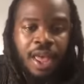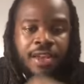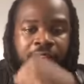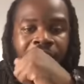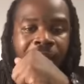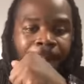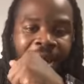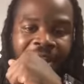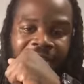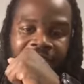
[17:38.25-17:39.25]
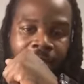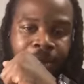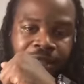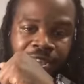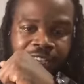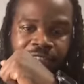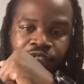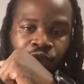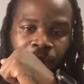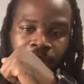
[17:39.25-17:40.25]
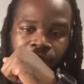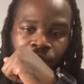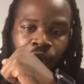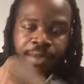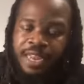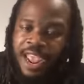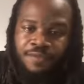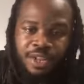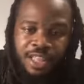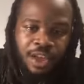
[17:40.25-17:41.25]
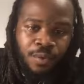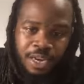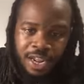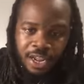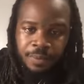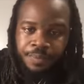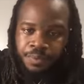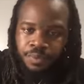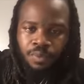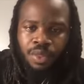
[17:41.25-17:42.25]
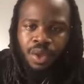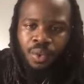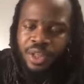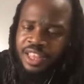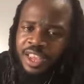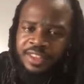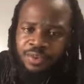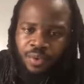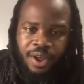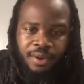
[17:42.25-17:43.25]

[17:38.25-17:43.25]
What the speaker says: Now our body and our blood is absorbing everything we need, which is what?